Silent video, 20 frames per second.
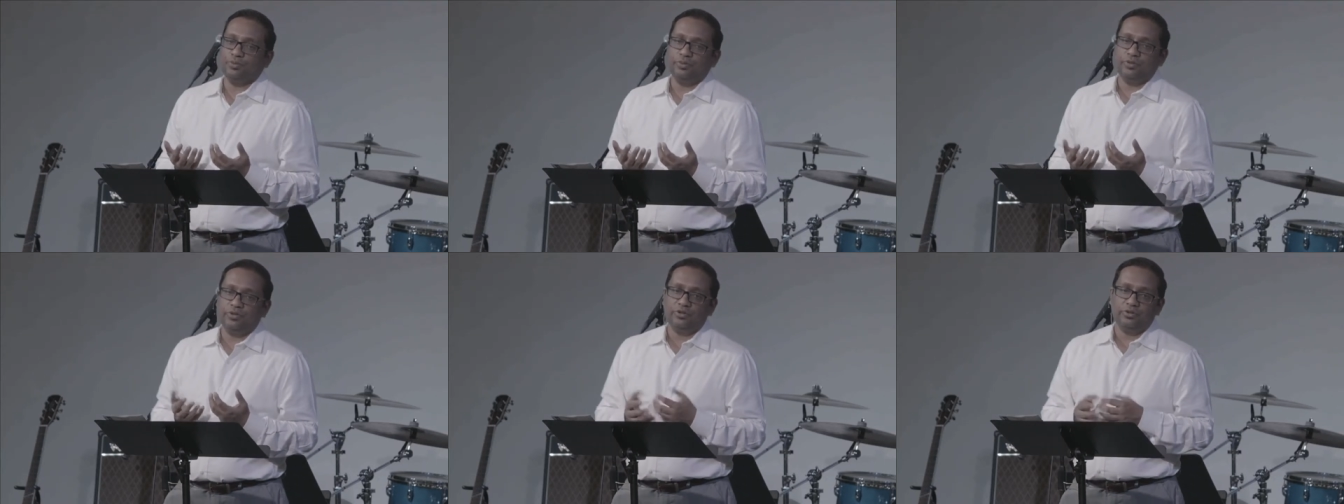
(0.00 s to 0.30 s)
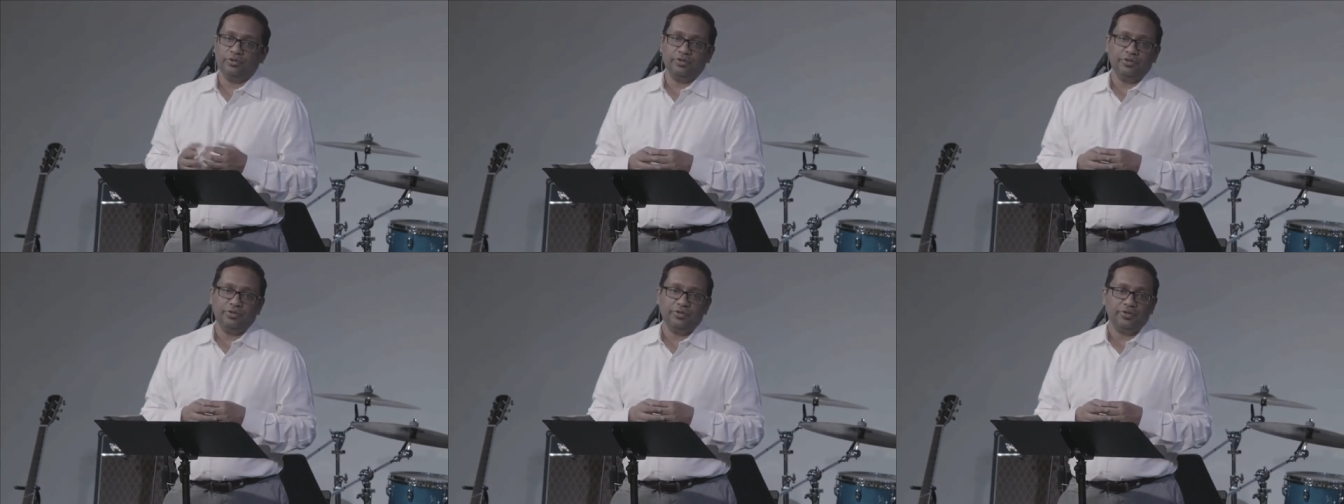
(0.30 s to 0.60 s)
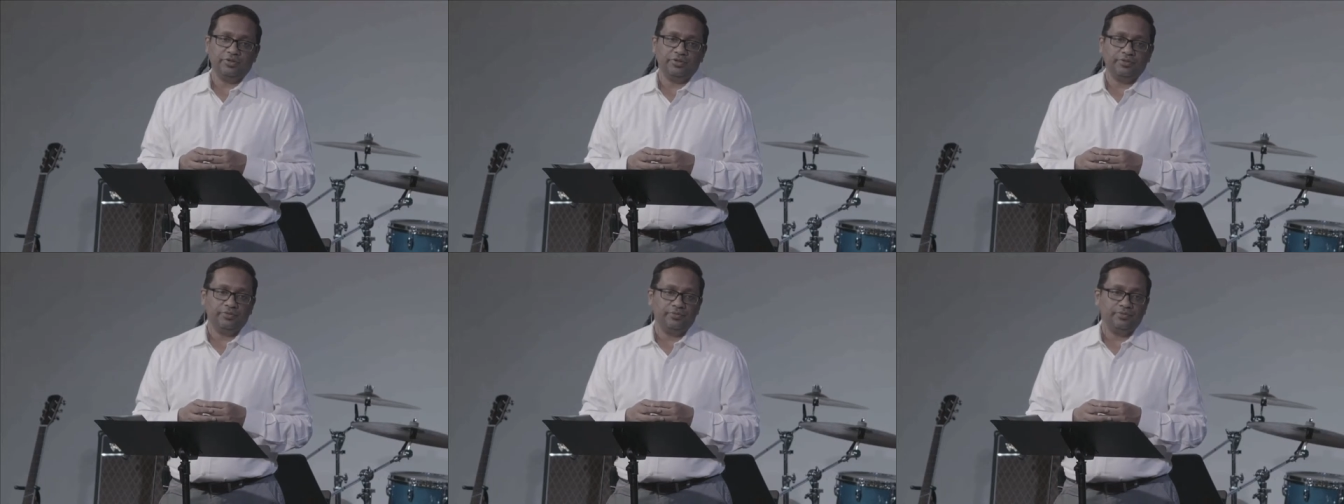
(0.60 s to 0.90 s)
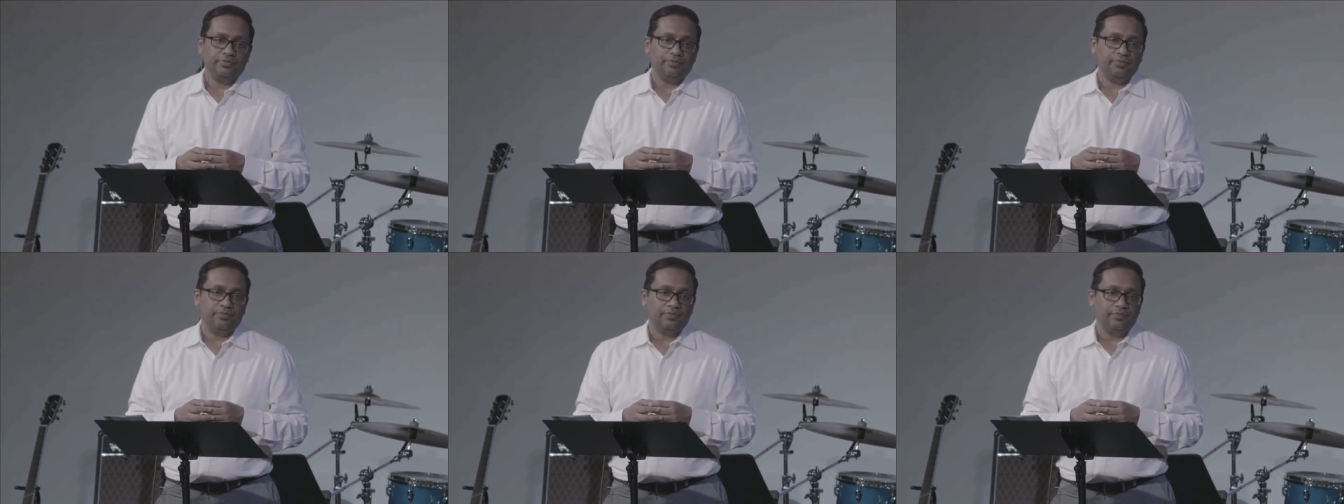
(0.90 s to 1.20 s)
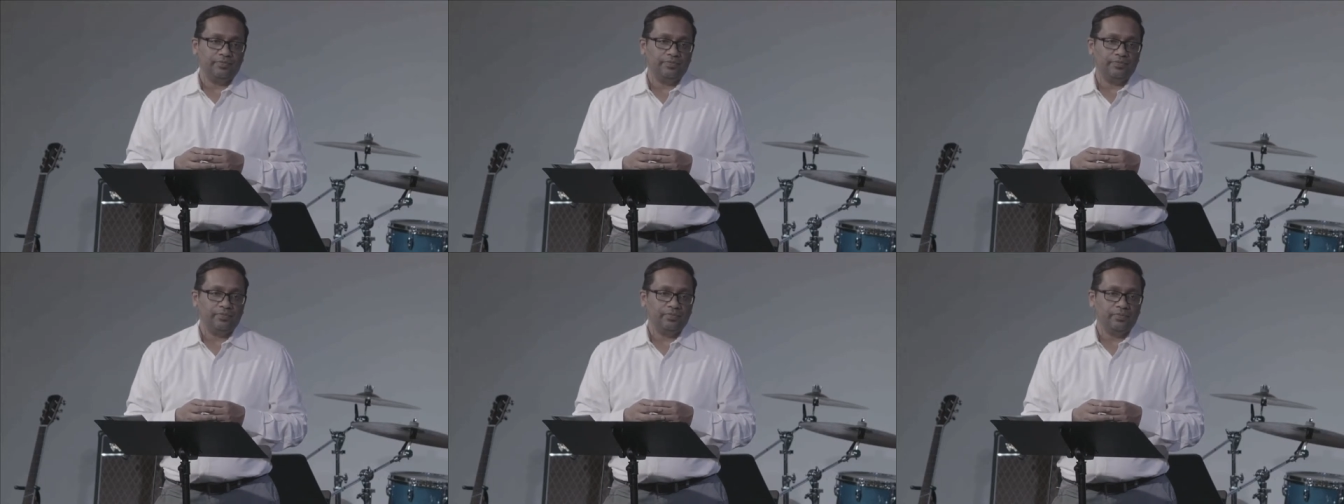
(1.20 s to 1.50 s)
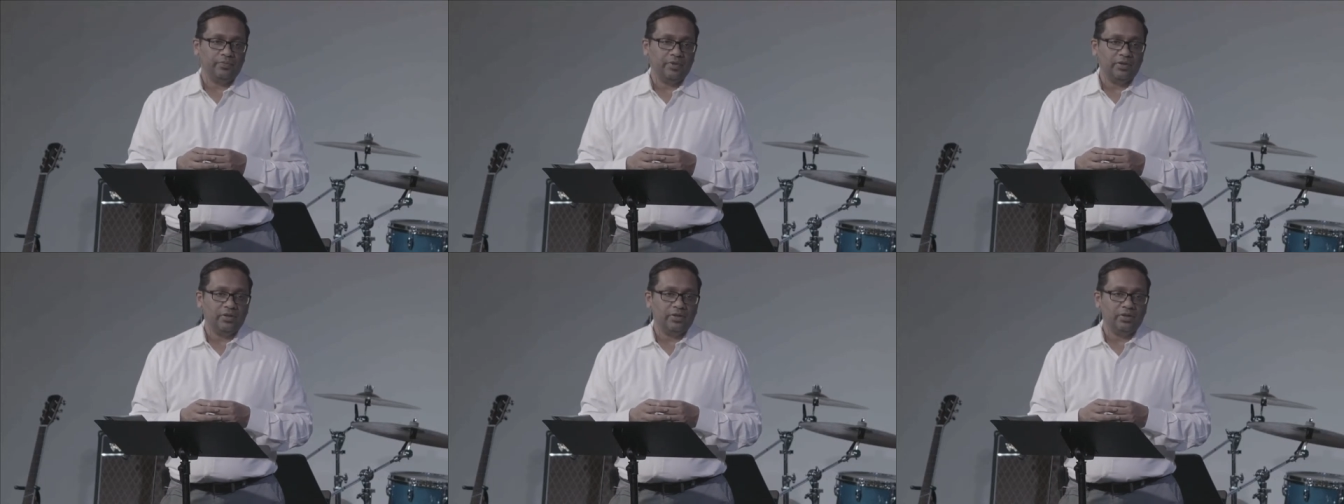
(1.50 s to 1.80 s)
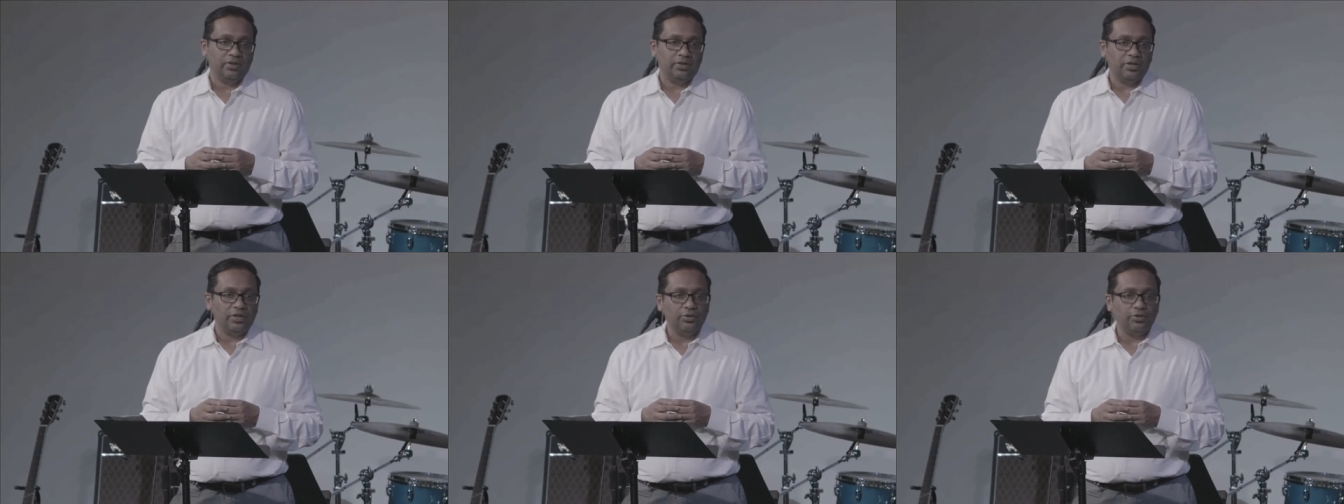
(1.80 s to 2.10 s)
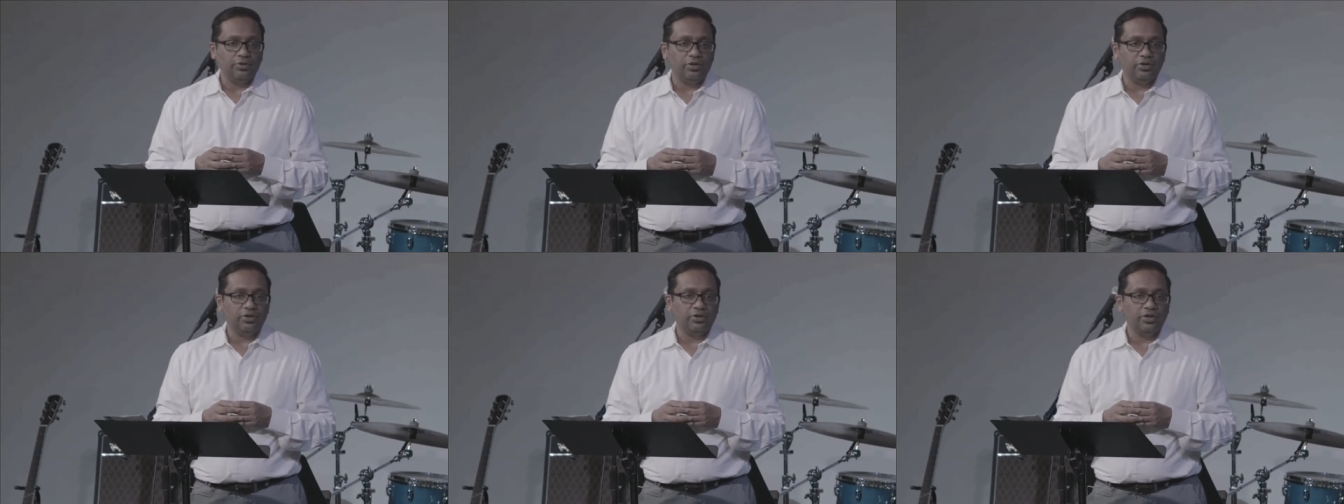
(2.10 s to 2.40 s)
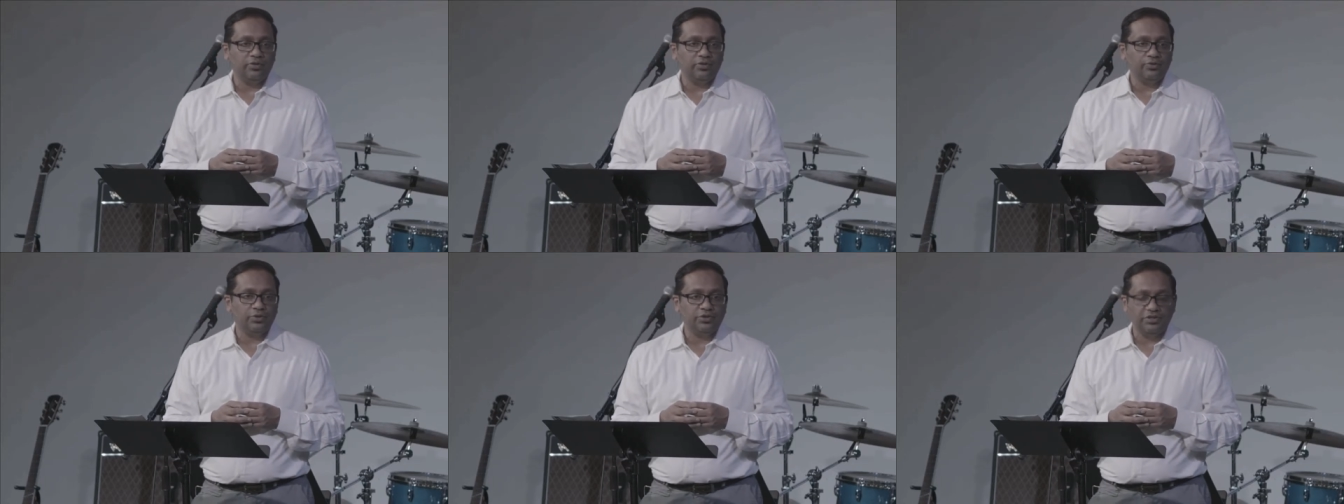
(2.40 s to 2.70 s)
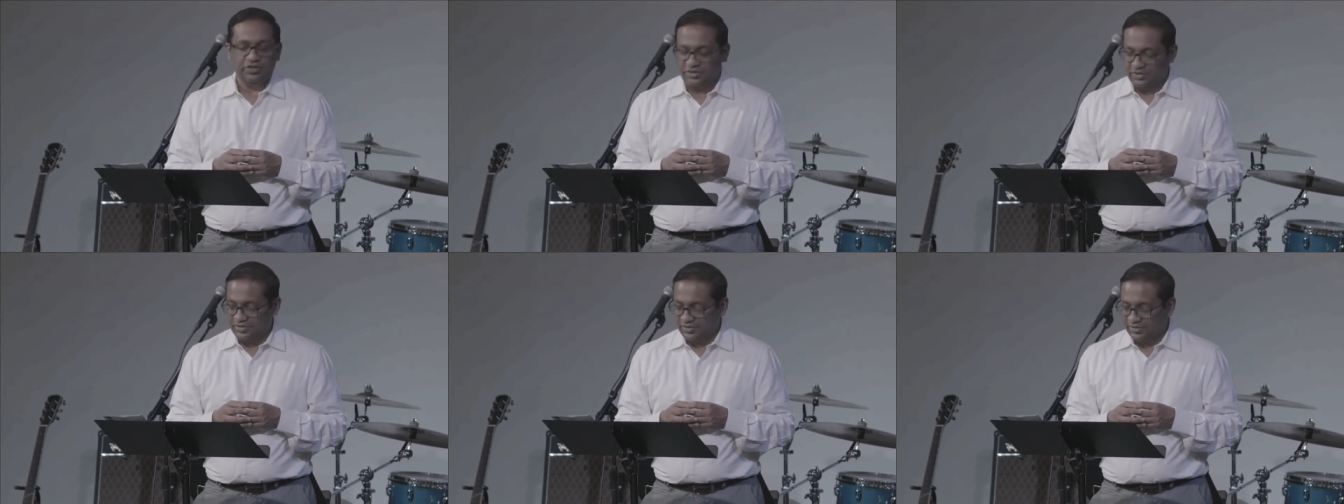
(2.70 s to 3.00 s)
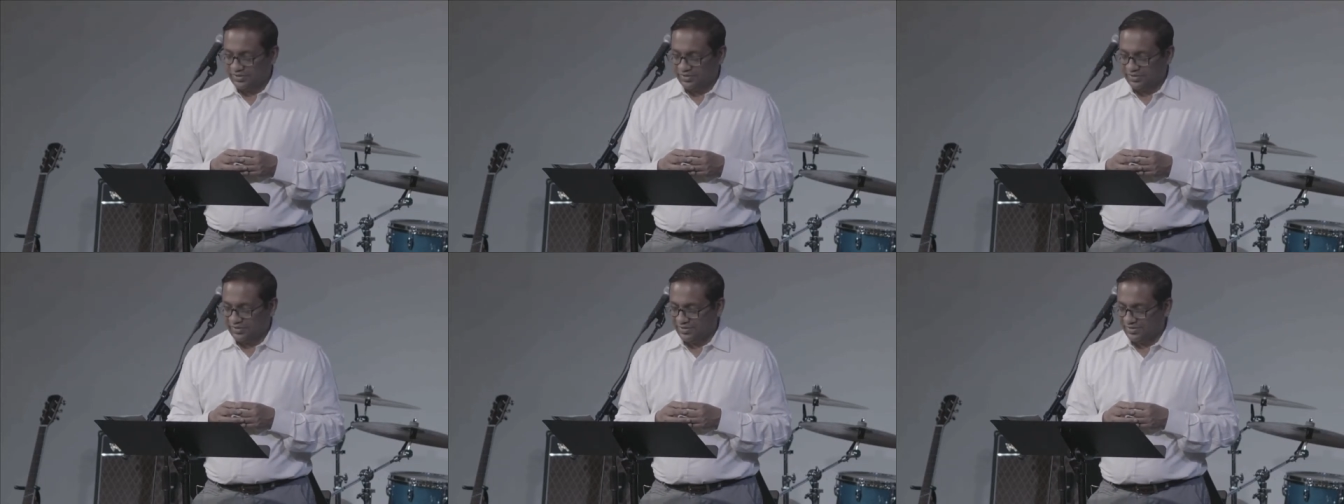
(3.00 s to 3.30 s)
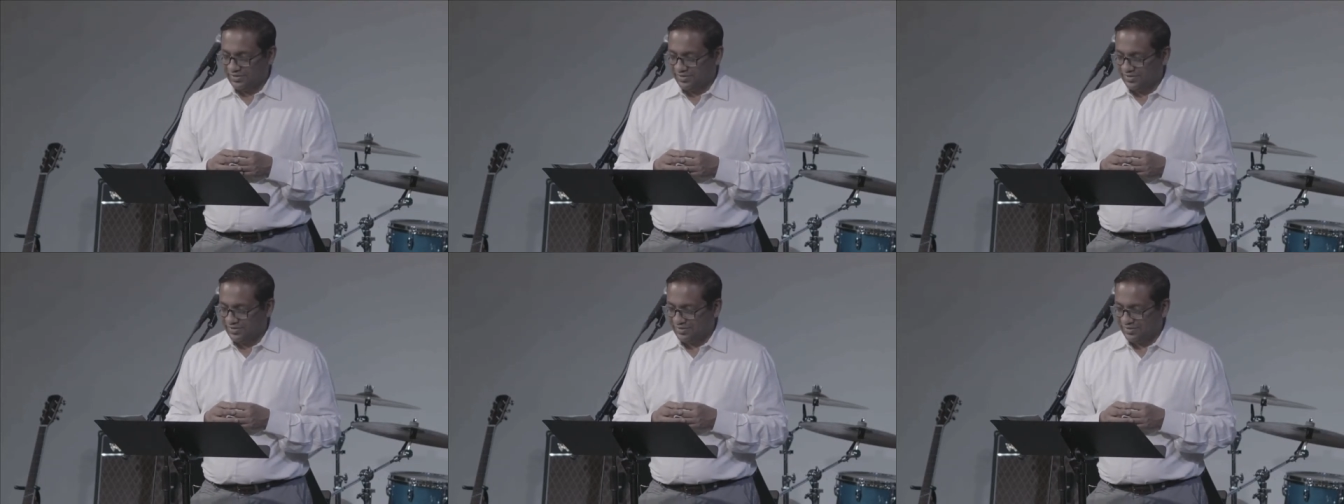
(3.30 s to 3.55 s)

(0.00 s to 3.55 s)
world than you are in love with Jesus.